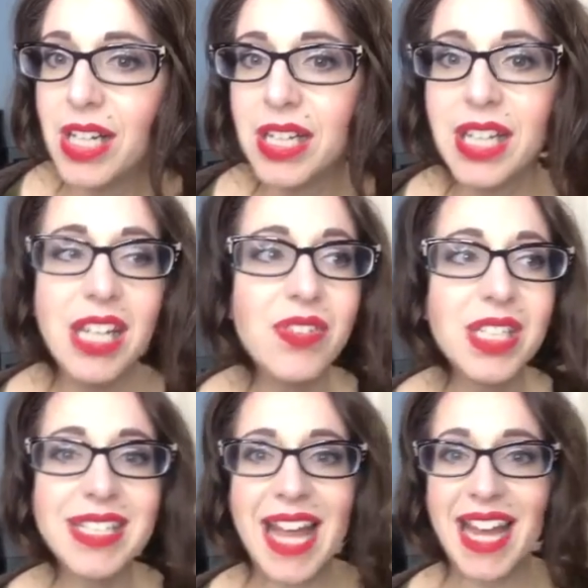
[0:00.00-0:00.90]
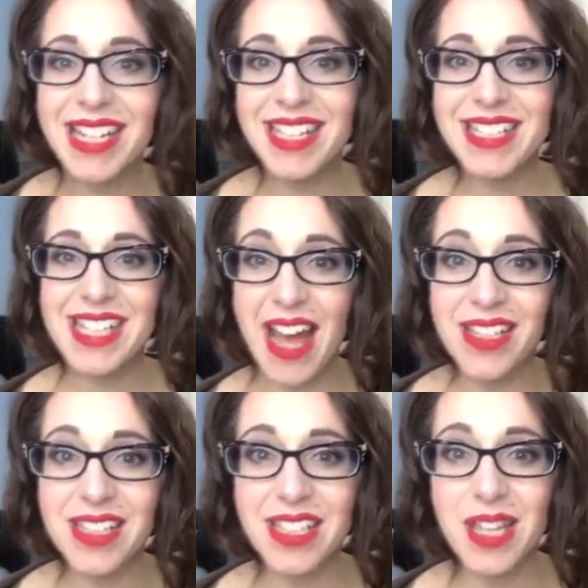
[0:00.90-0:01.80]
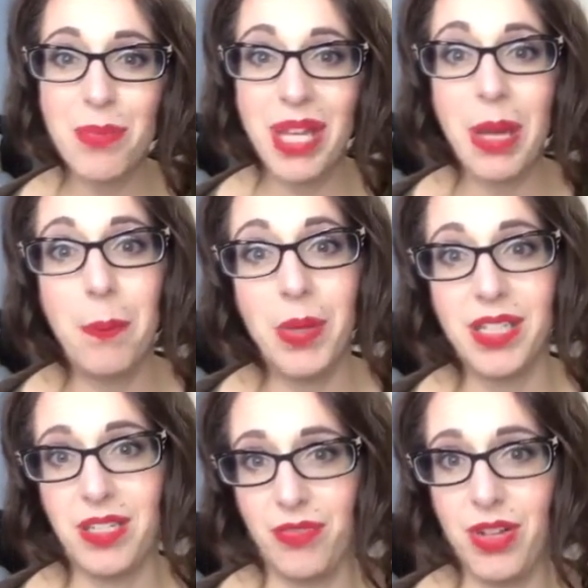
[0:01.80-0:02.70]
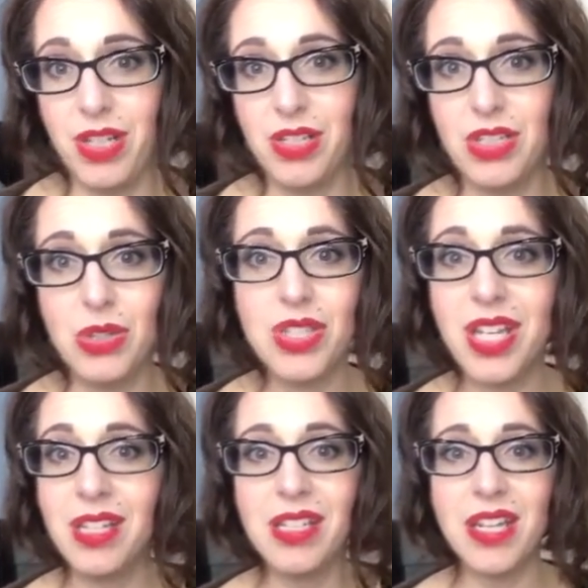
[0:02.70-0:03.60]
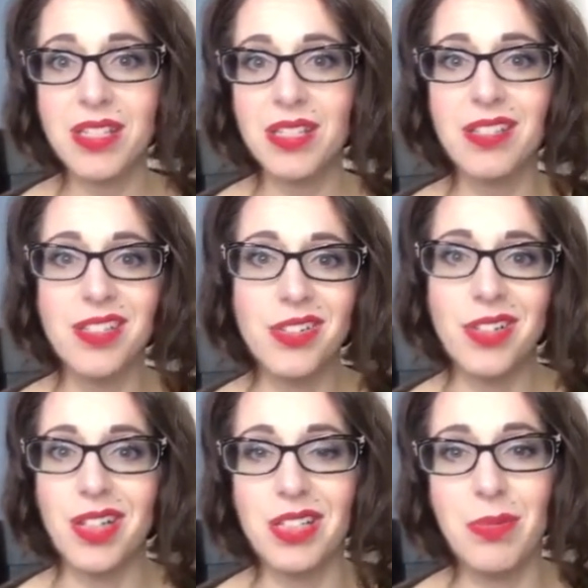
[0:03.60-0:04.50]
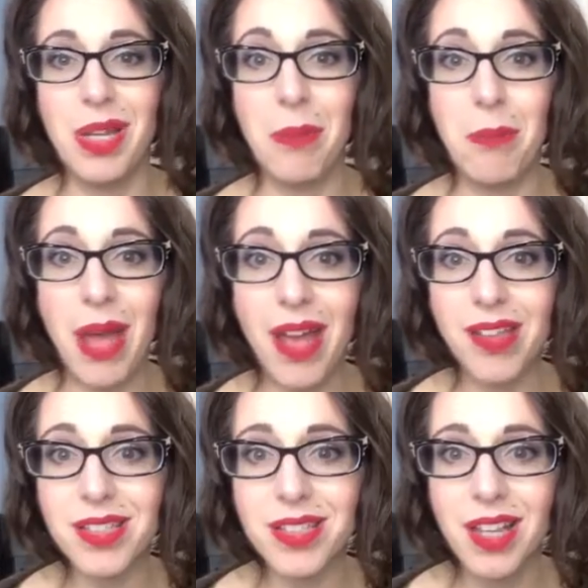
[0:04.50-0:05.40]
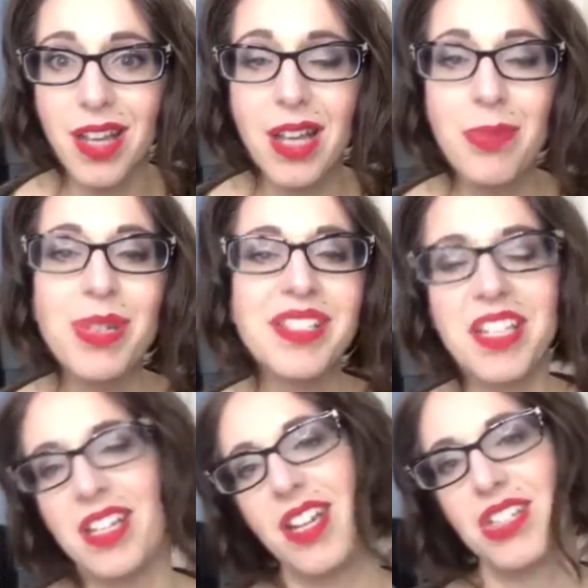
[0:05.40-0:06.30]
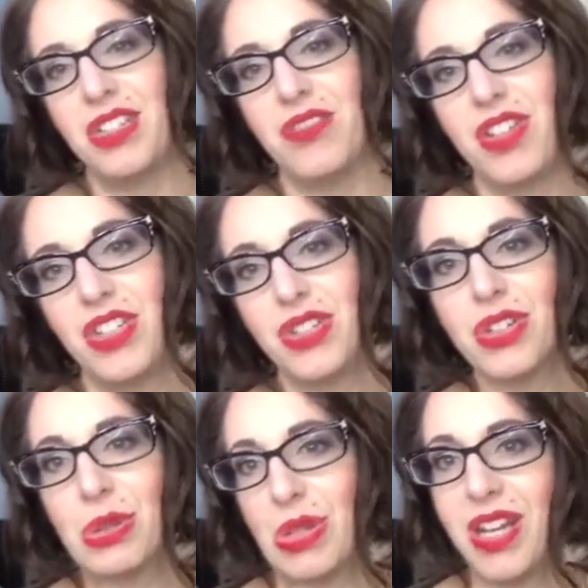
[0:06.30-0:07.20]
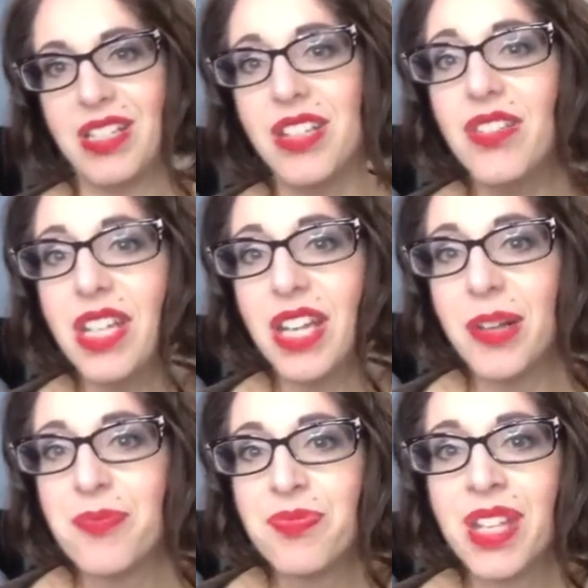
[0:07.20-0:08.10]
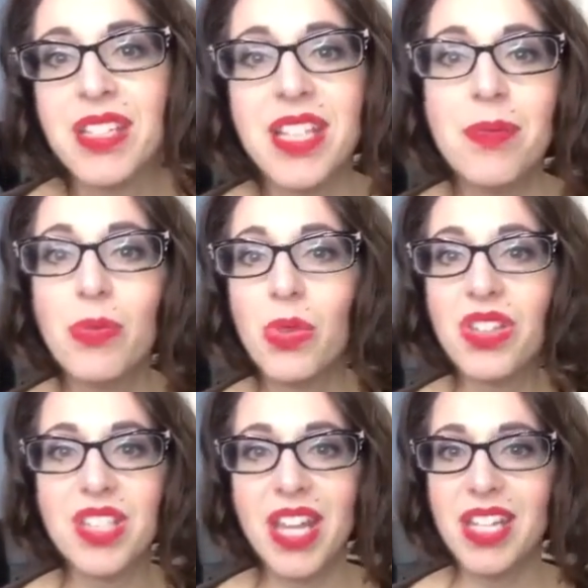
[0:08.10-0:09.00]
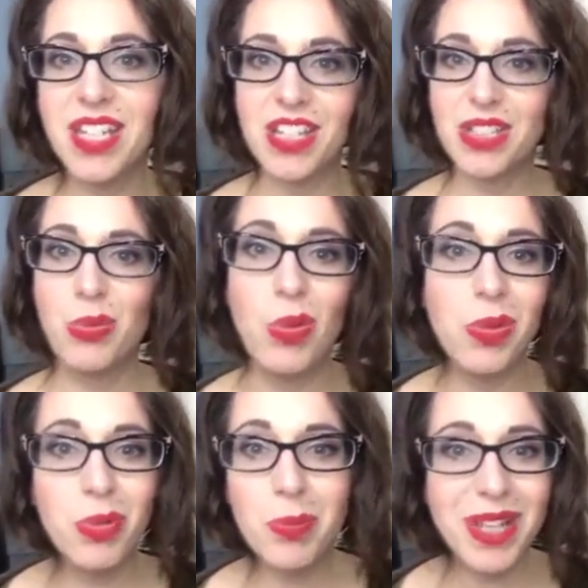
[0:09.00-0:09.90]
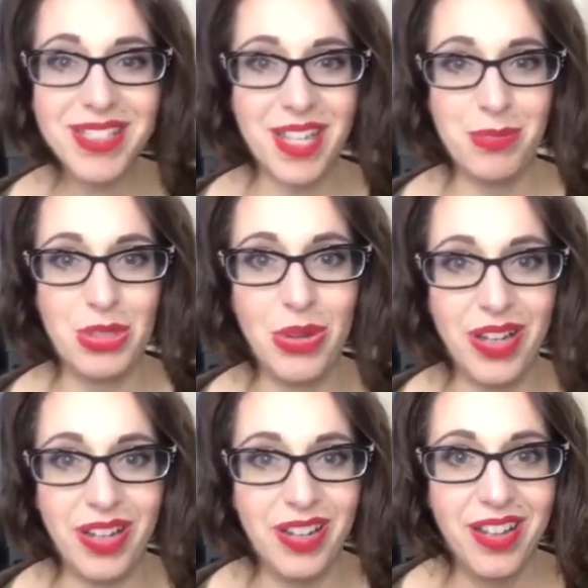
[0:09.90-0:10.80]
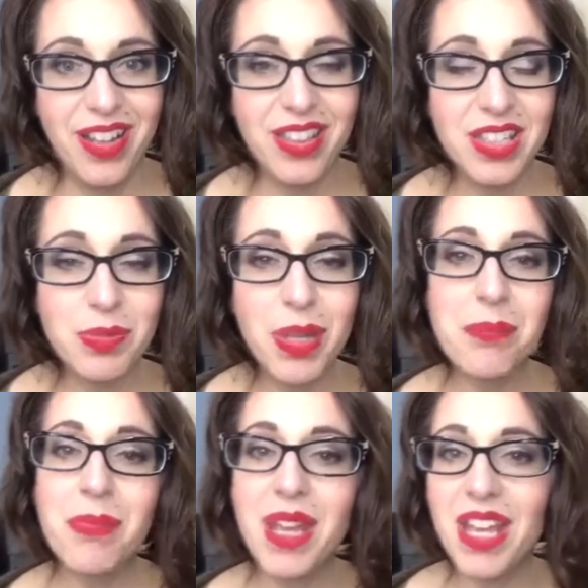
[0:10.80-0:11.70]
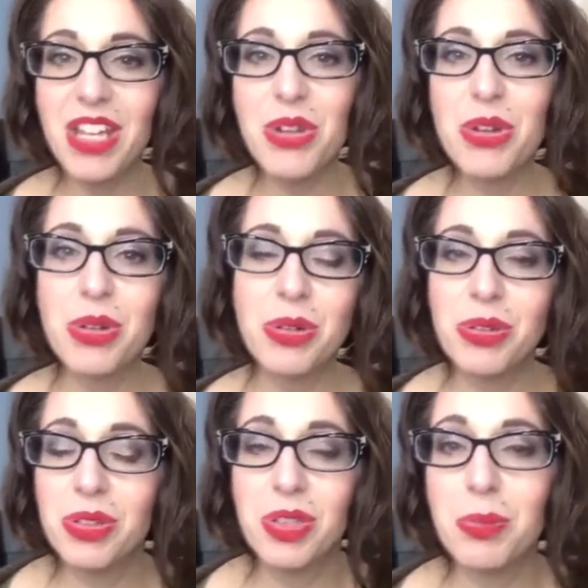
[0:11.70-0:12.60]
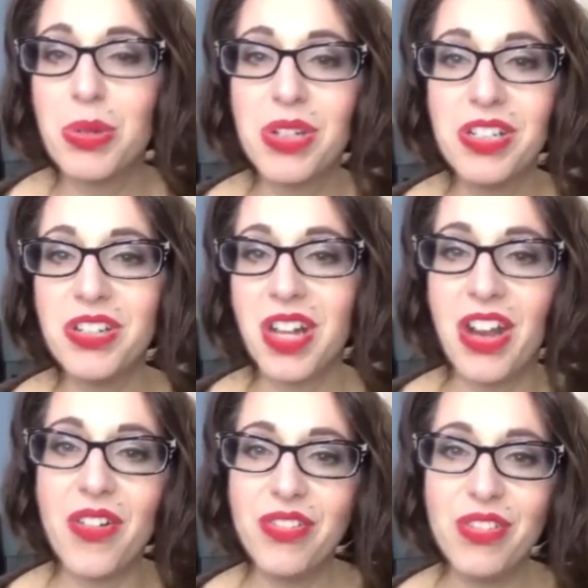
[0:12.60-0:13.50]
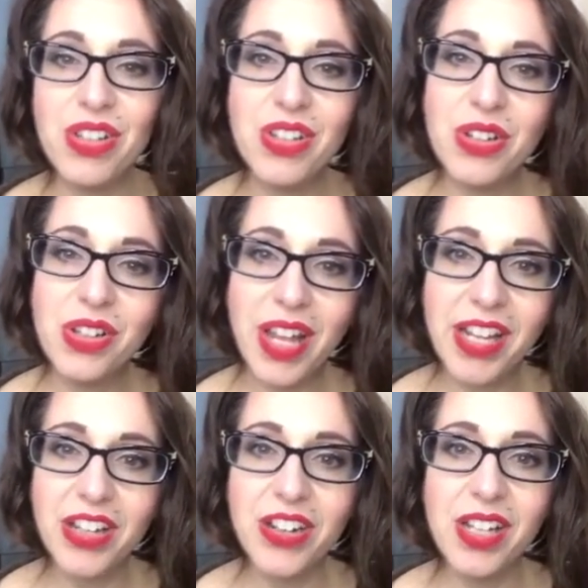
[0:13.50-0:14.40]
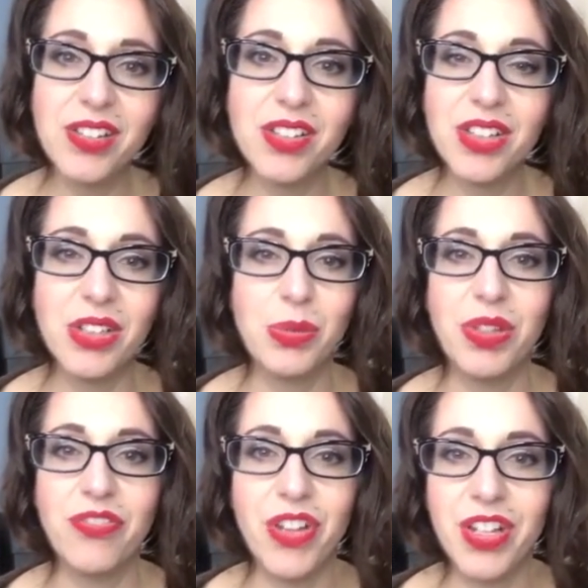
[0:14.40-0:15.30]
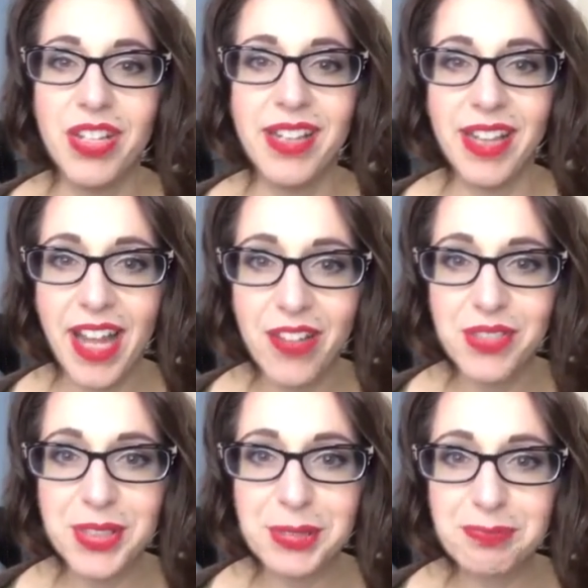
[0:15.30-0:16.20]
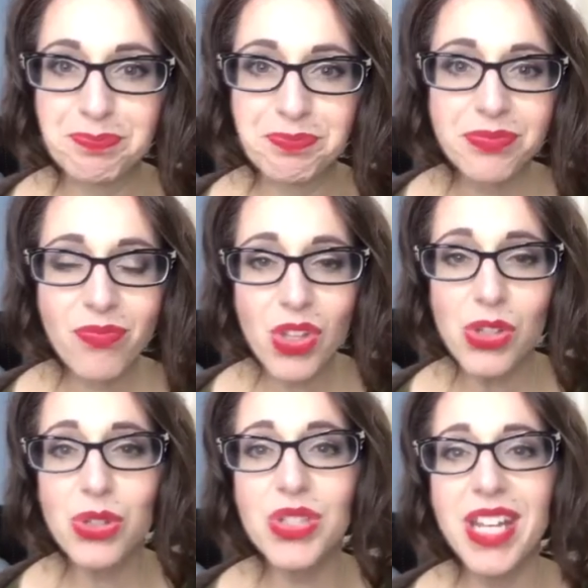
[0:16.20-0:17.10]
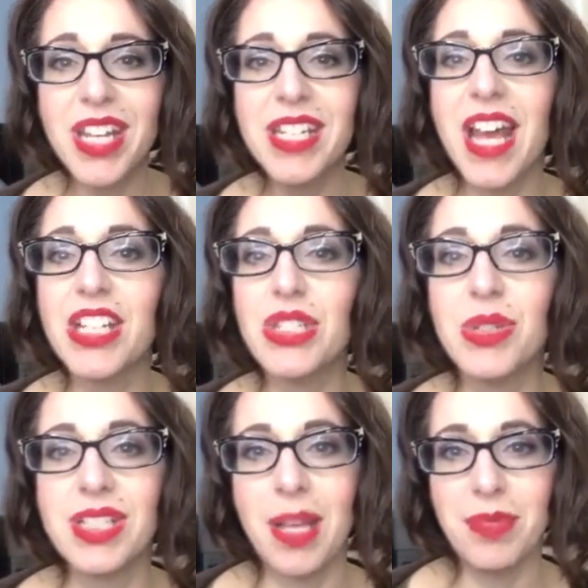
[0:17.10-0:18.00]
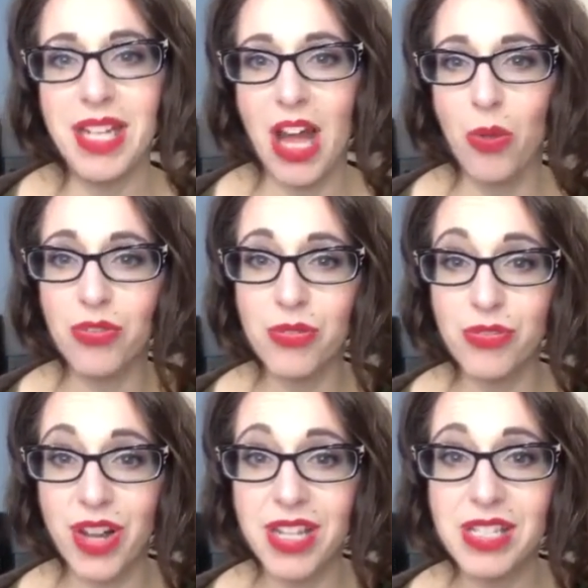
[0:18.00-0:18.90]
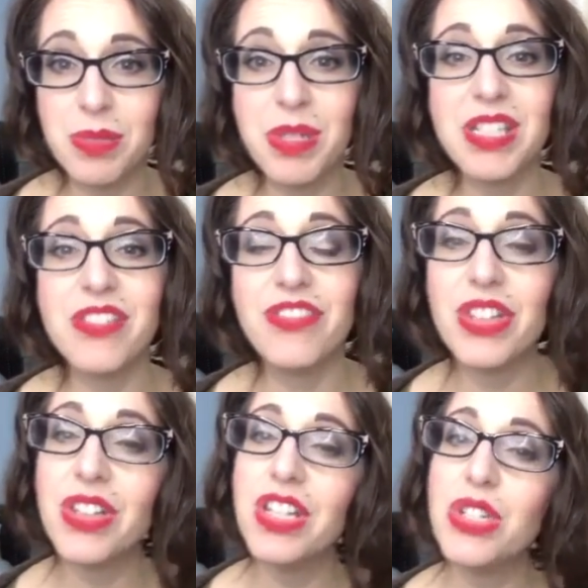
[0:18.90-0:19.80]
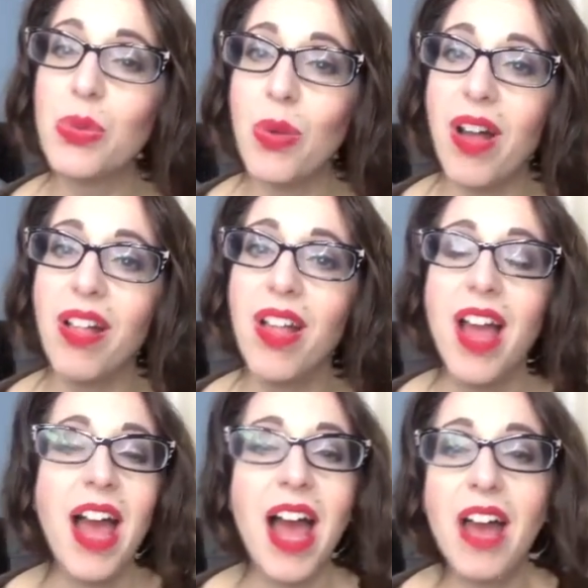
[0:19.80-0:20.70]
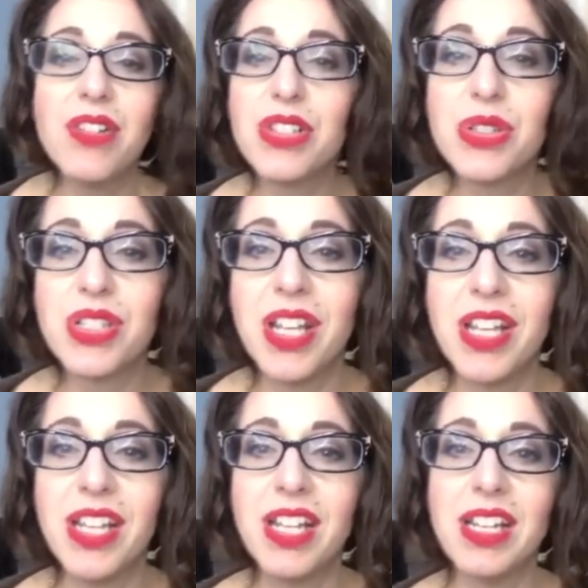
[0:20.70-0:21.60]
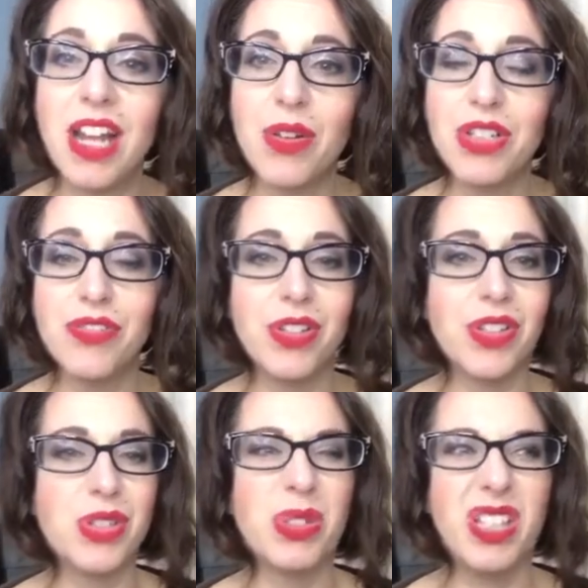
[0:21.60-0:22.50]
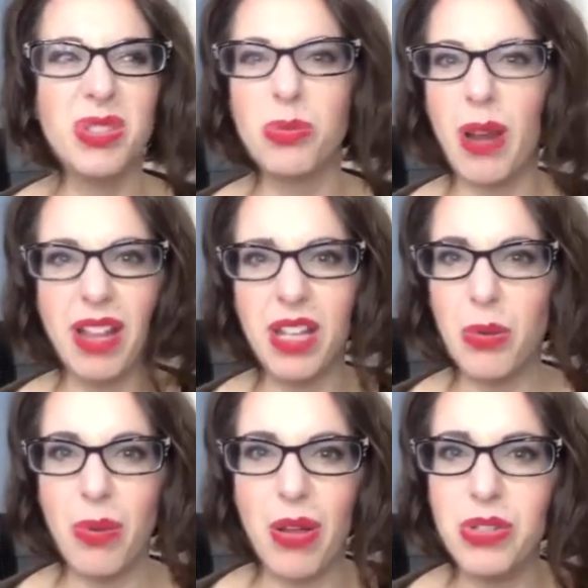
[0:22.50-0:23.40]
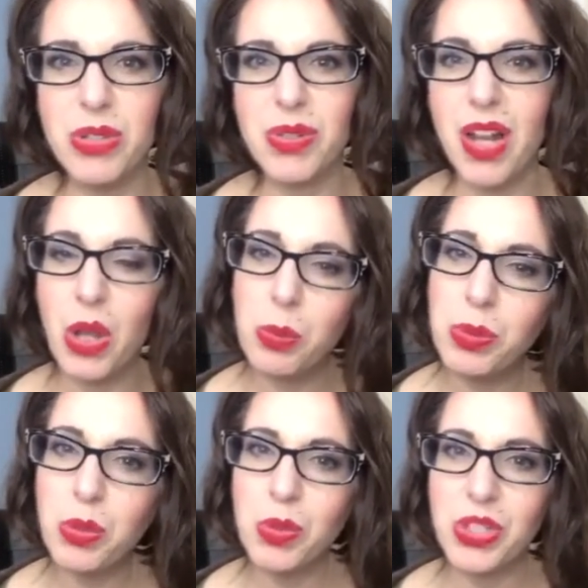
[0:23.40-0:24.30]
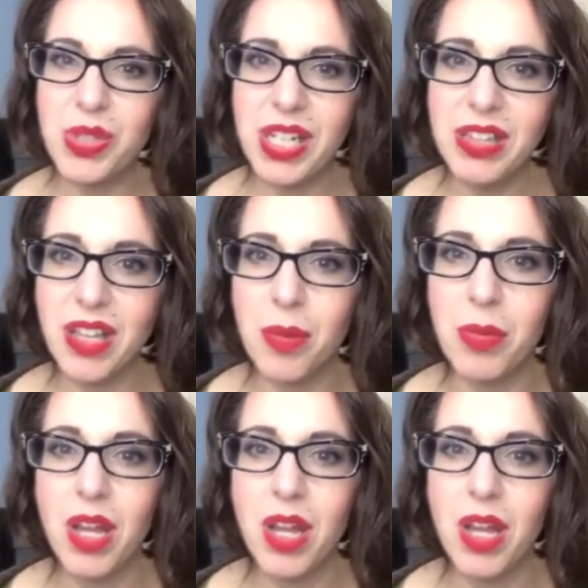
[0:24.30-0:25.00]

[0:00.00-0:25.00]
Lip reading: Like, even the tiniest yes can make a big difference. So saying yes to letting your kids make a mess means saying yes to adventure and creativity. Same with saying yes to one more bedtime story. This might make the burden you're carrying feel a little lighter and glittered with fun and laughter. So saying yes to accepting help from friends means filling your well ever so slightly and allowing your village really to rally around you and help you when you need them.